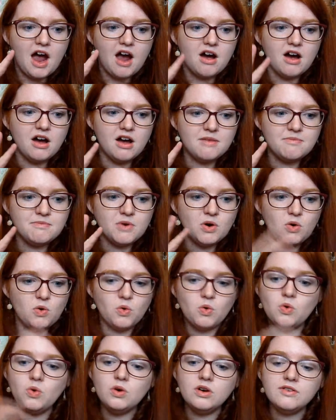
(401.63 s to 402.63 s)

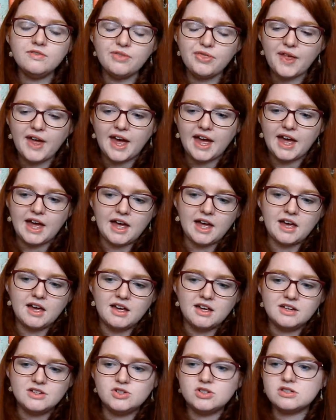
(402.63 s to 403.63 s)
All of that,
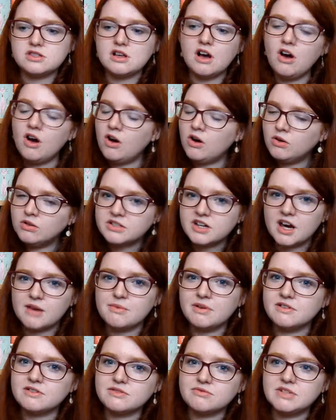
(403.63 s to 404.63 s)
just the whole time
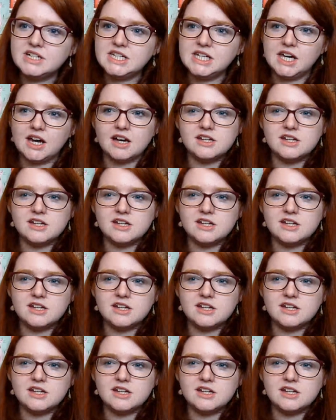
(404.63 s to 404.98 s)
I was reading it,